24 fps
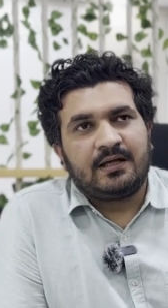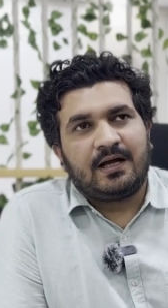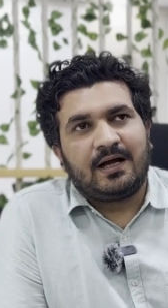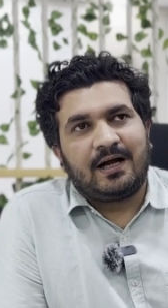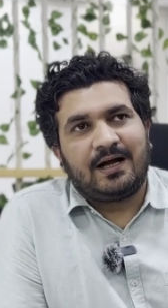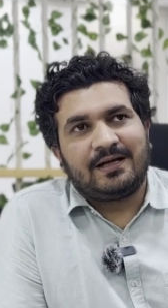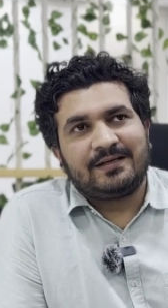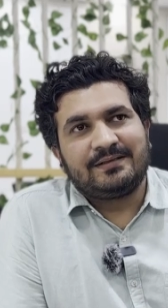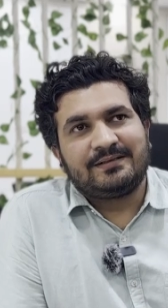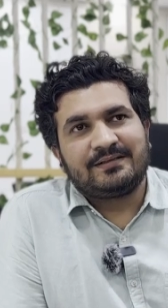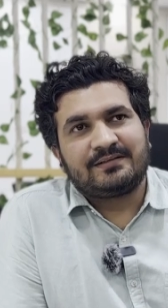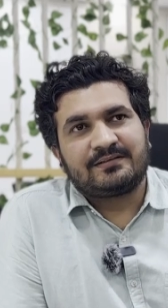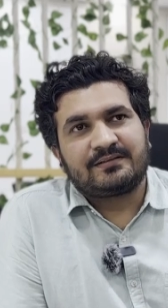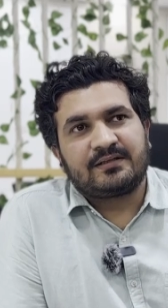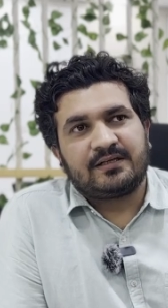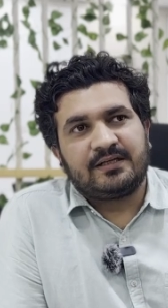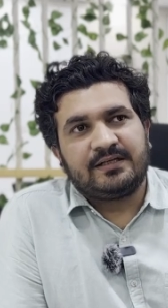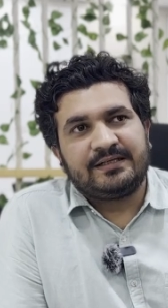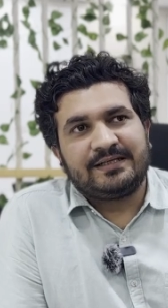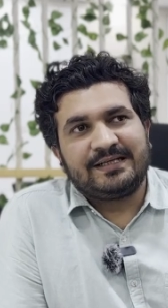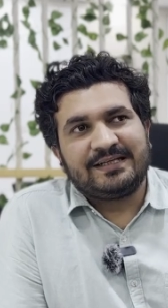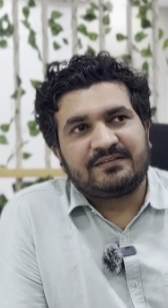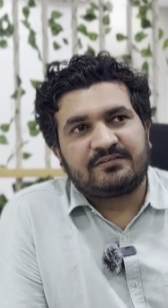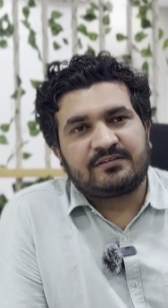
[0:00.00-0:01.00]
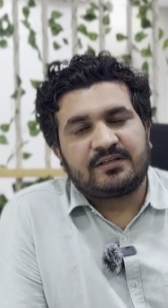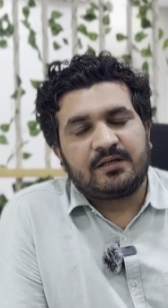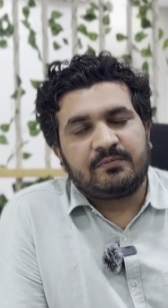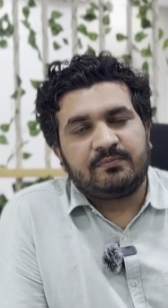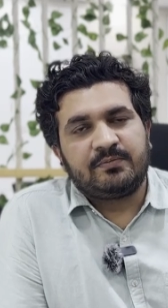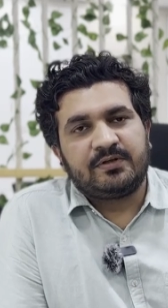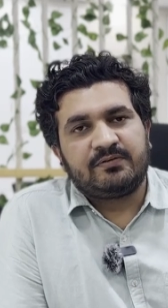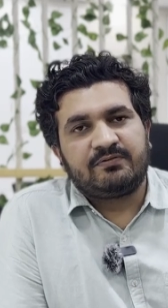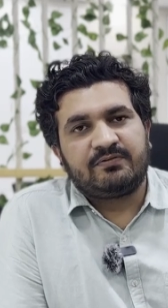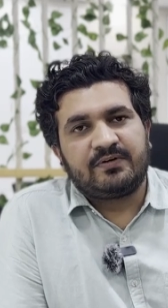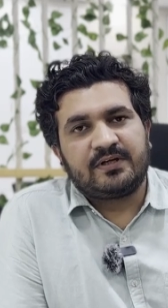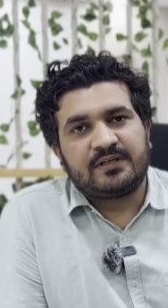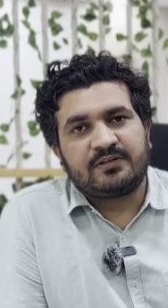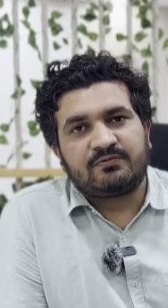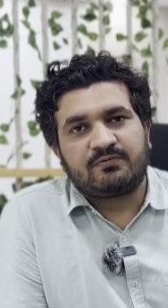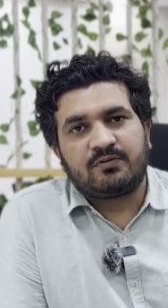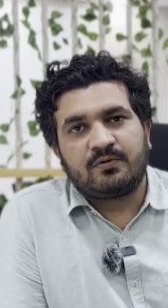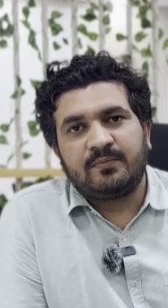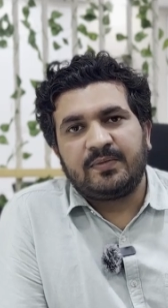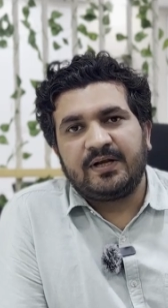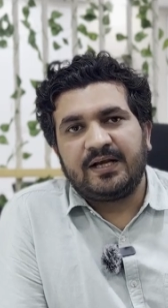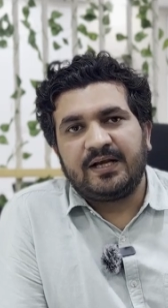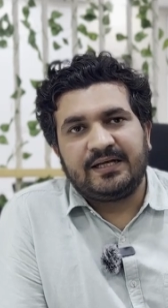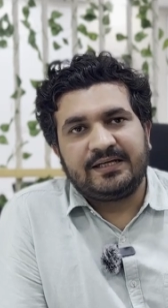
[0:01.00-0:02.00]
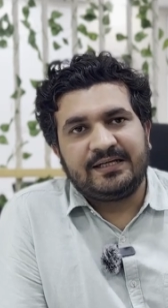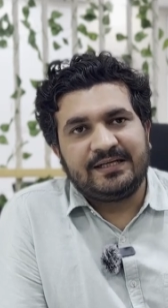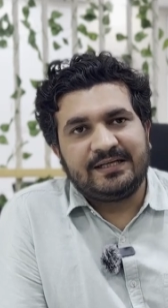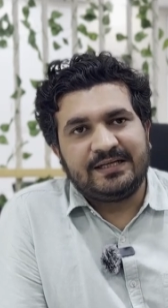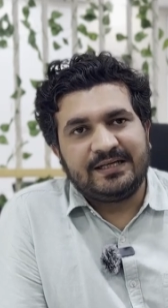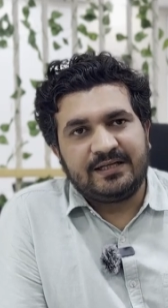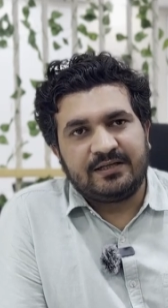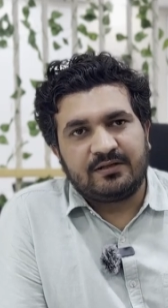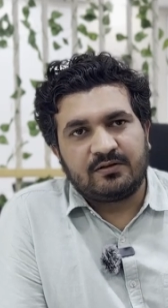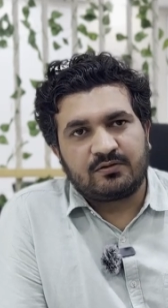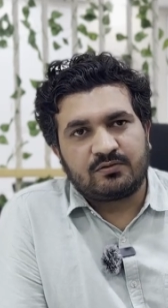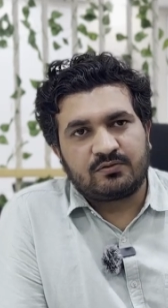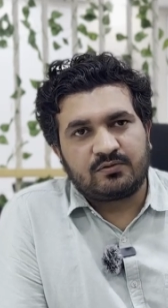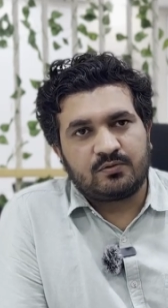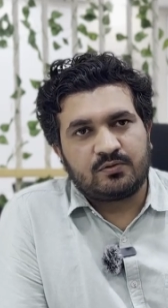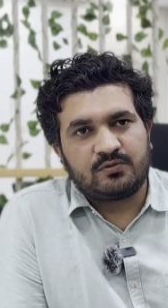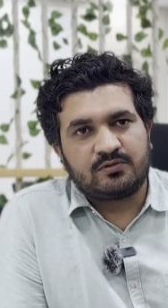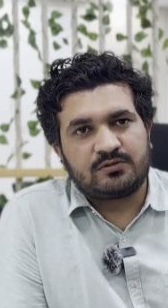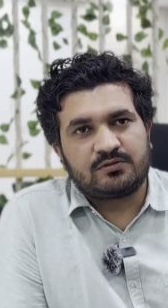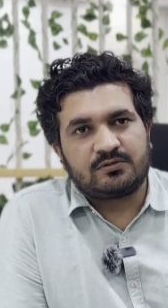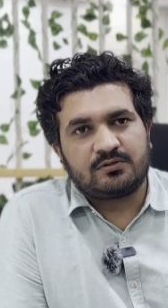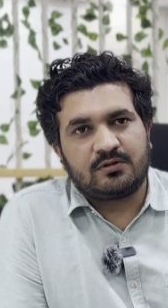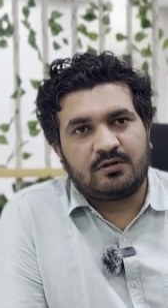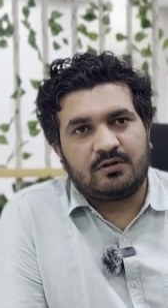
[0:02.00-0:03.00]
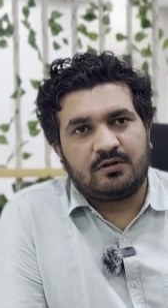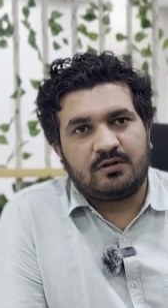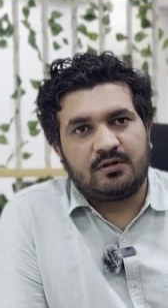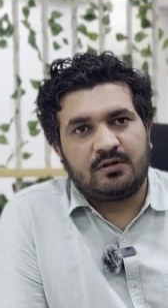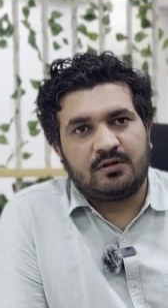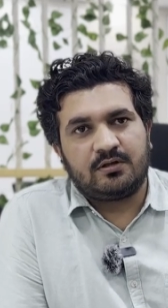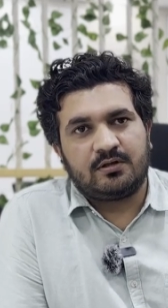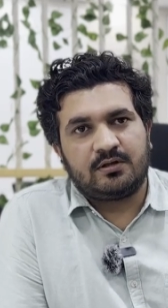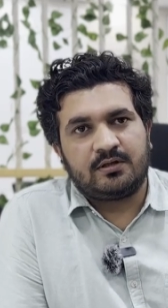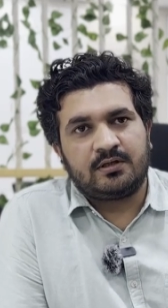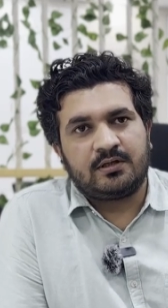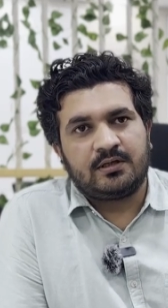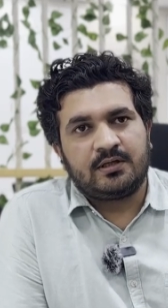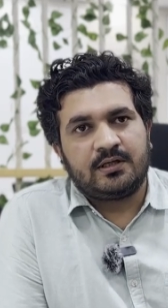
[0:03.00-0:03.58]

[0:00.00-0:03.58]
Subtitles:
And this context can be fetched from any data source or